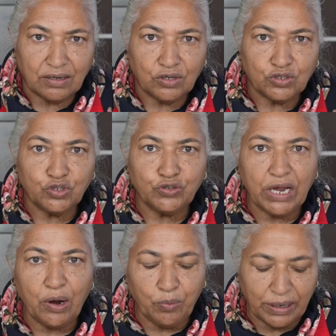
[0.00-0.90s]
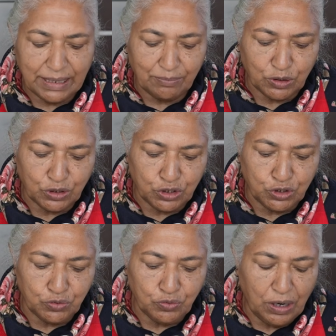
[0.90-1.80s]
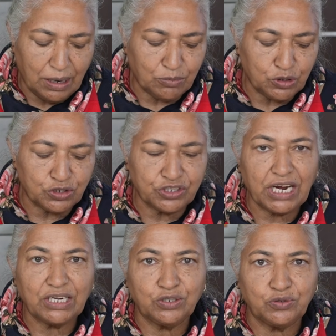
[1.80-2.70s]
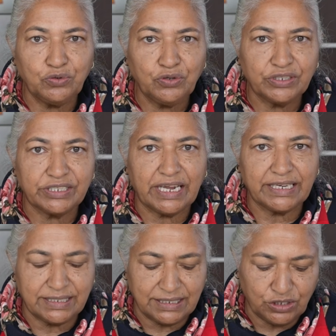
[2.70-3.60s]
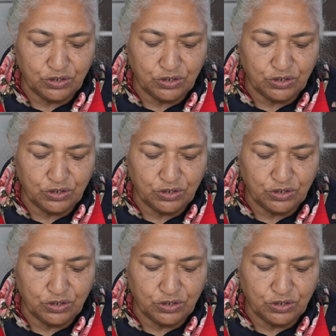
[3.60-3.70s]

So now what I'm going to do, I'm going to try to slice it